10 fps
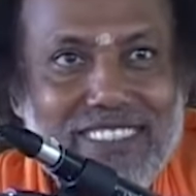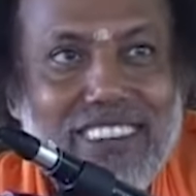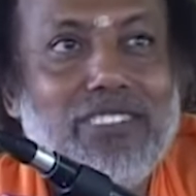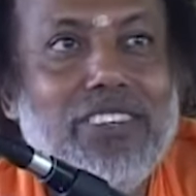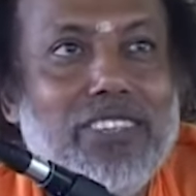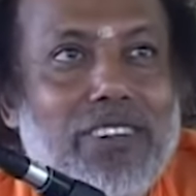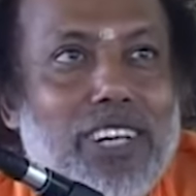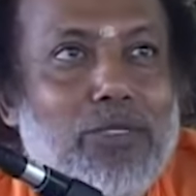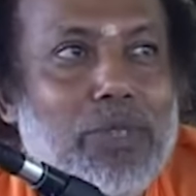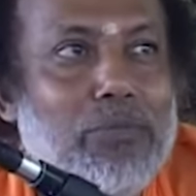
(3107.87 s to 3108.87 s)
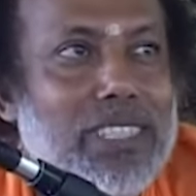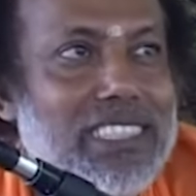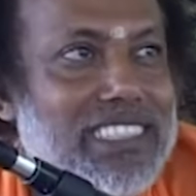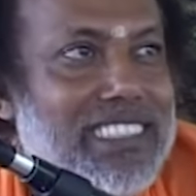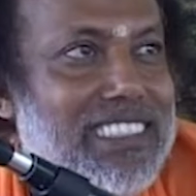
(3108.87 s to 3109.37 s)
What way you are human
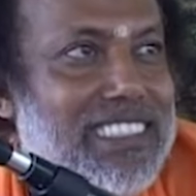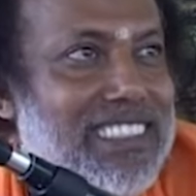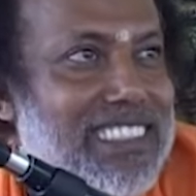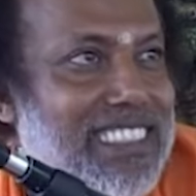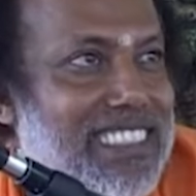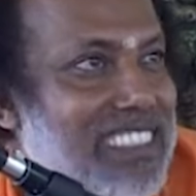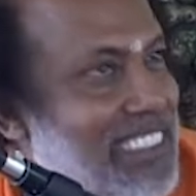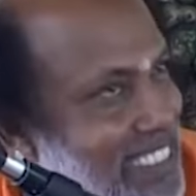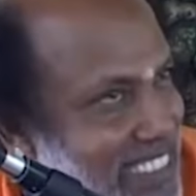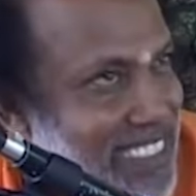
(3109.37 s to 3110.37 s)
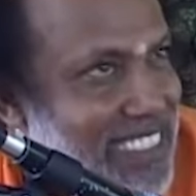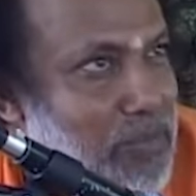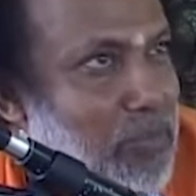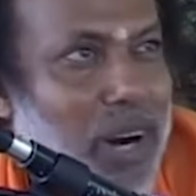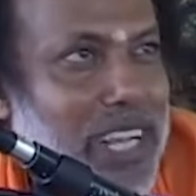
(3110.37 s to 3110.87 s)
beings?
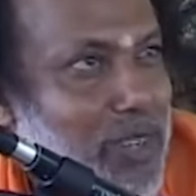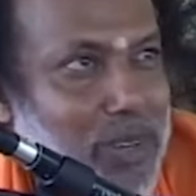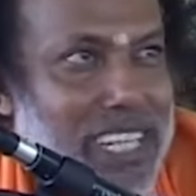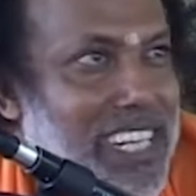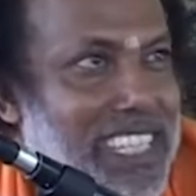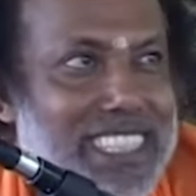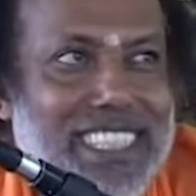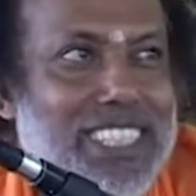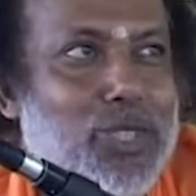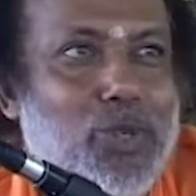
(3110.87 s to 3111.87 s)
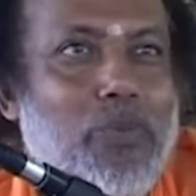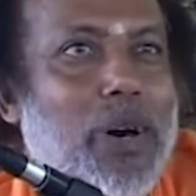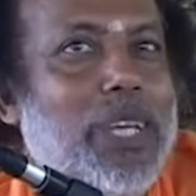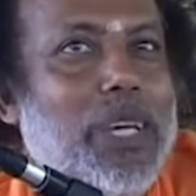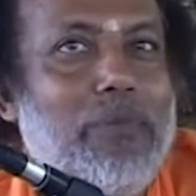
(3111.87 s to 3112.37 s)
Body orientation is true
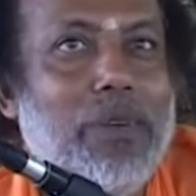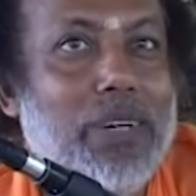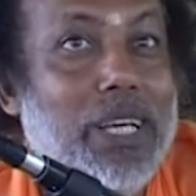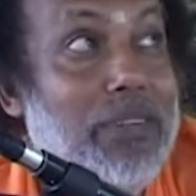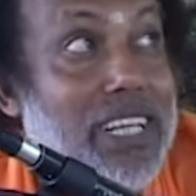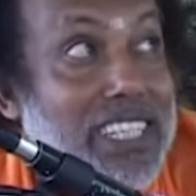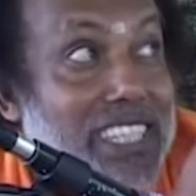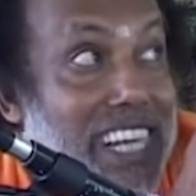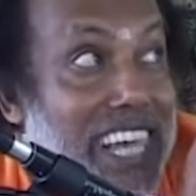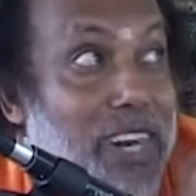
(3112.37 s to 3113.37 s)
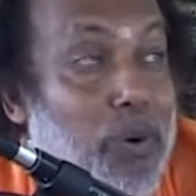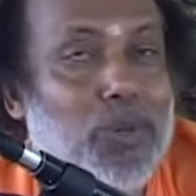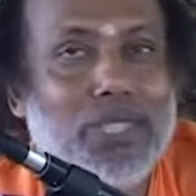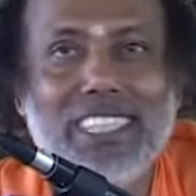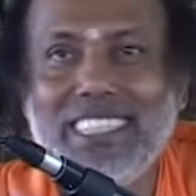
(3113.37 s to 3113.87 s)
for everybody. Even a tree
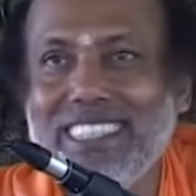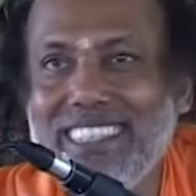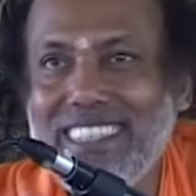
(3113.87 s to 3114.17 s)
knows it.